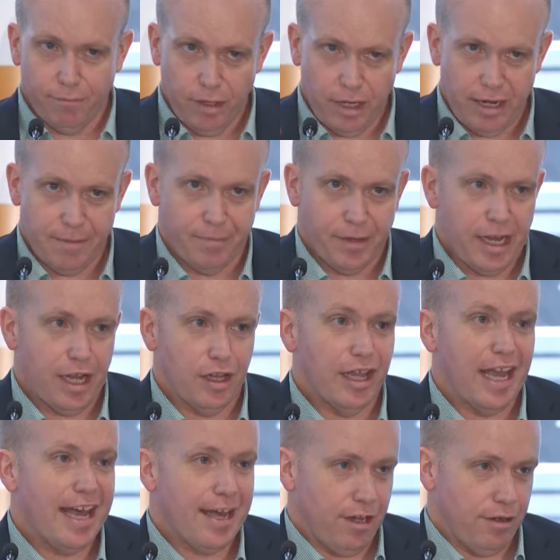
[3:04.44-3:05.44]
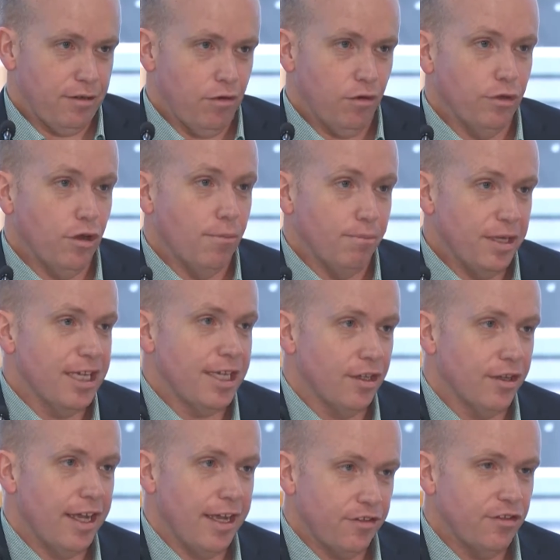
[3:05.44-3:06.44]
um, allowed or not being
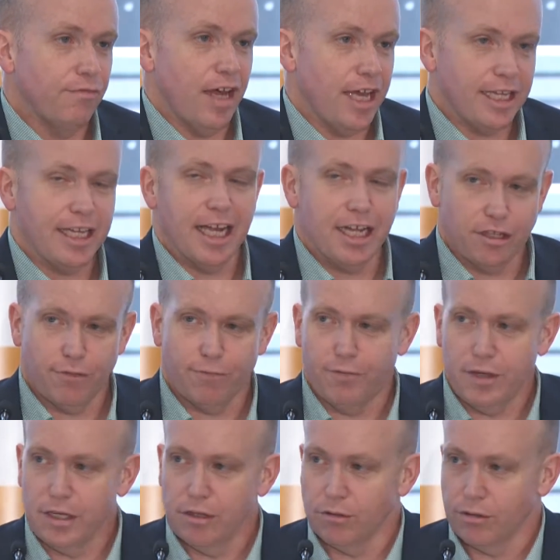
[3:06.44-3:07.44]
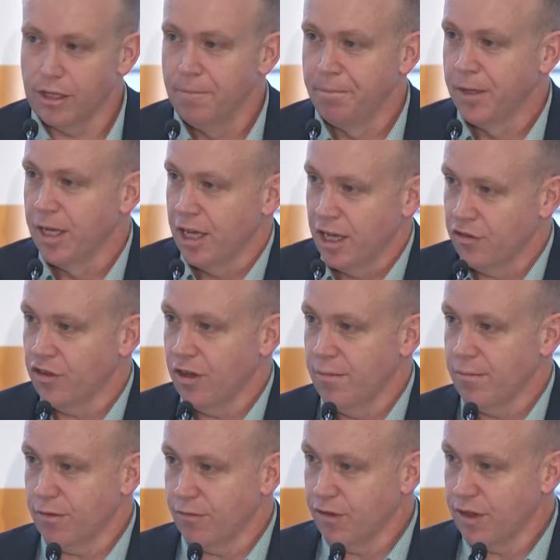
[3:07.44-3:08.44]
allowed to vacate the field in
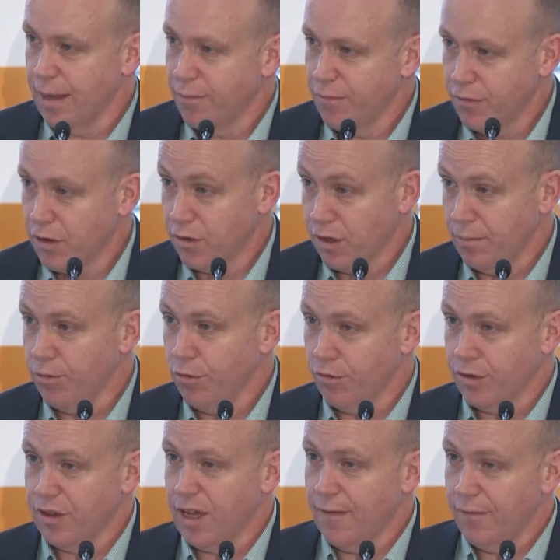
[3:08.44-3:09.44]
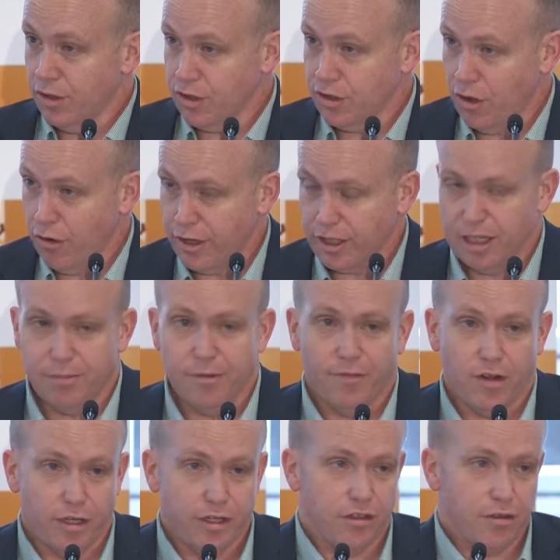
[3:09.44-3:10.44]
terms of some of the supports they've historically
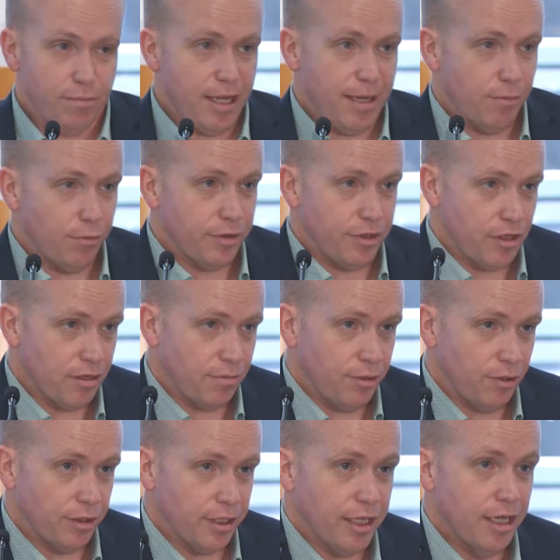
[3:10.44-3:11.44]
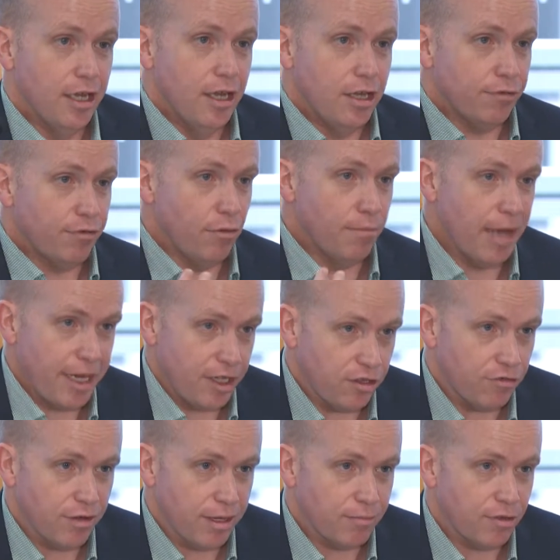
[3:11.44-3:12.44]
provided to people with disability through
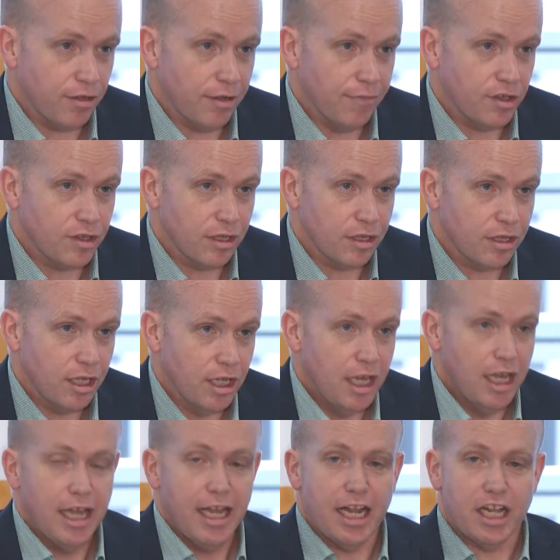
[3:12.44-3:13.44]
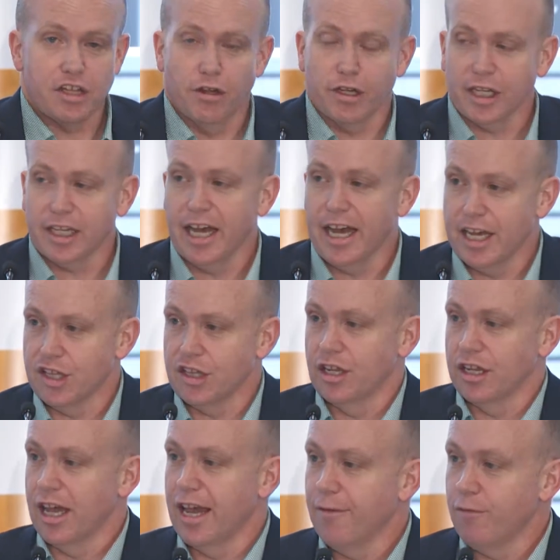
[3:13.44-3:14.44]
mainstream services. It's not a case
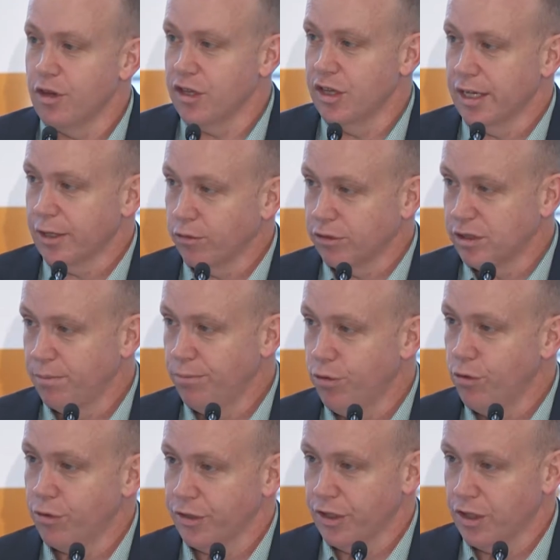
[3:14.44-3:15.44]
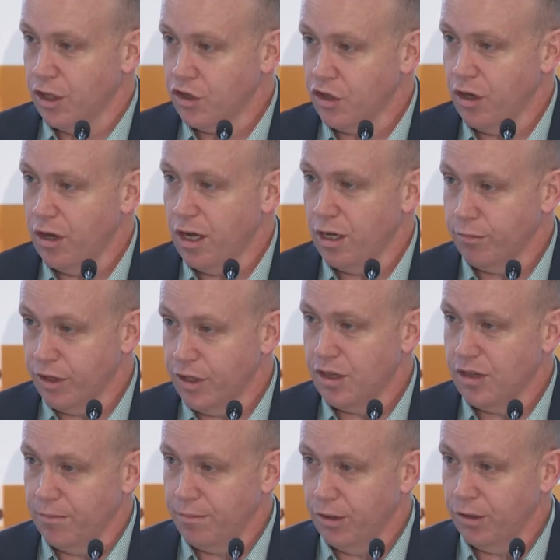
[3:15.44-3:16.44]
that every single support that a child with
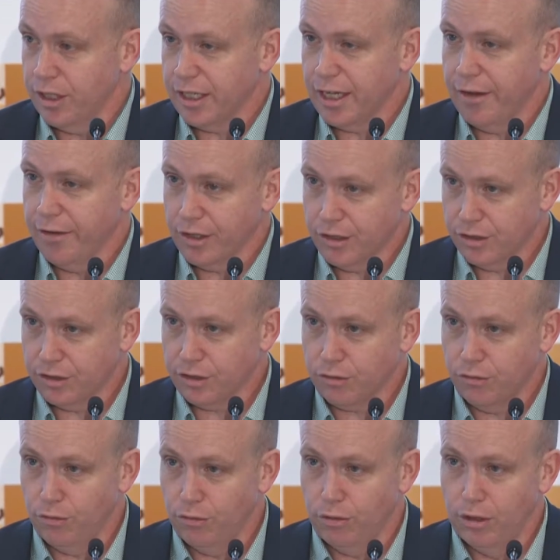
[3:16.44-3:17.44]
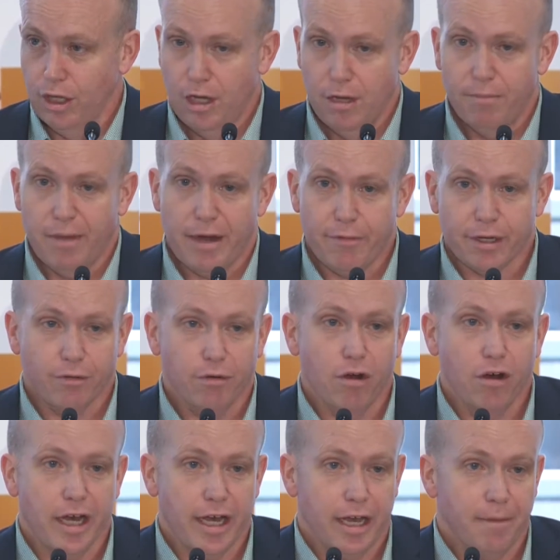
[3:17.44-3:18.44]
disability going to school may
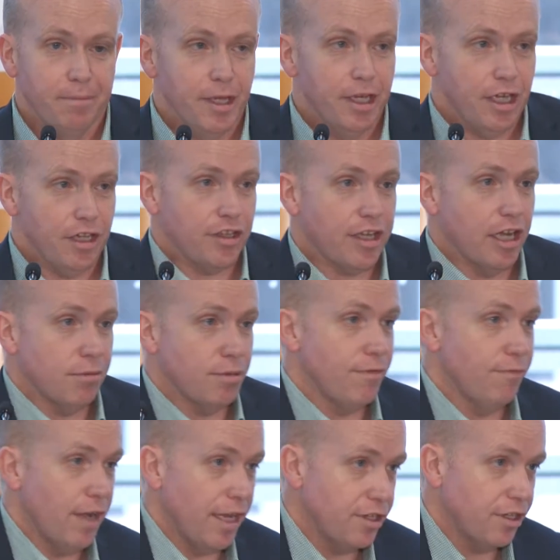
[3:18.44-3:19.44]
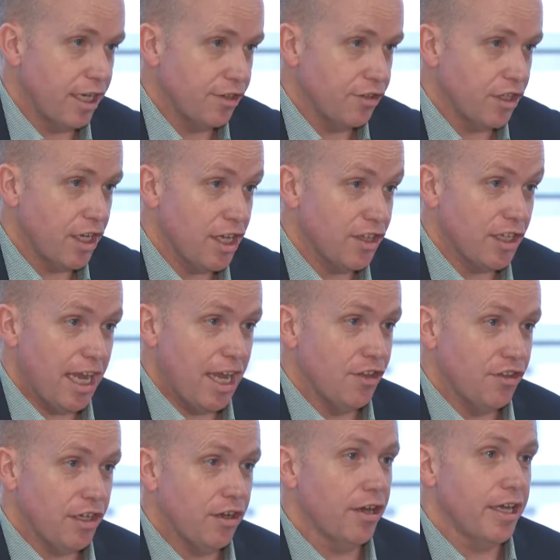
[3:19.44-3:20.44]
require is going to be funded under the N
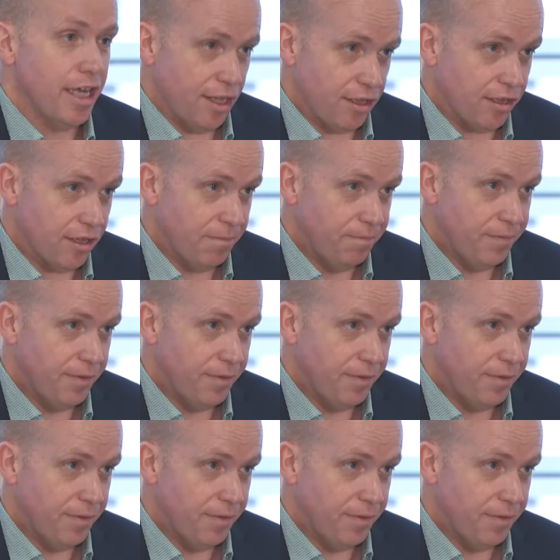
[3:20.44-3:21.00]
D I S.